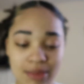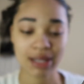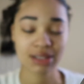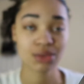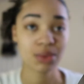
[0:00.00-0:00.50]
I'm
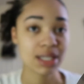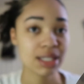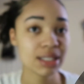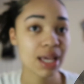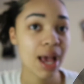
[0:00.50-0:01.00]
about to
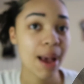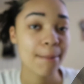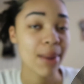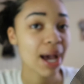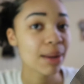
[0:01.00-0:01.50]
tweeze
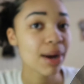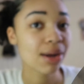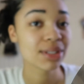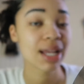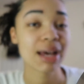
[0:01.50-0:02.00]
my
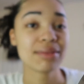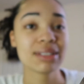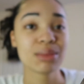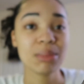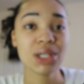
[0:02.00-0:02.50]
eyebrows and I have
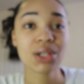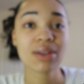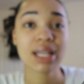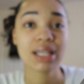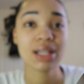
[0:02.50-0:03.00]
this mirror
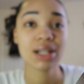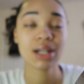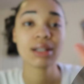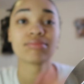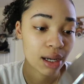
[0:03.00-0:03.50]
right
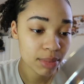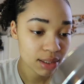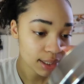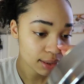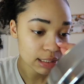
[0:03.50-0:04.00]
here. And I'm going
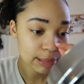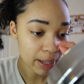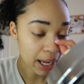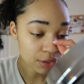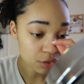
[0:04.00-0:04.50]
to take this
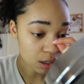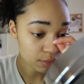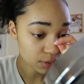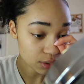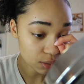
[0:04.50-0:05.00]
patch
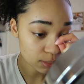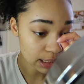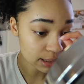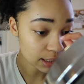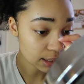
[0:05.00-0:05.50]
off too
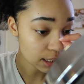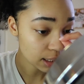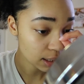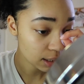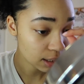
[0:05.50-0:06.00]
because I
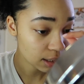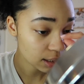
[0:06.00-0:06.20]
think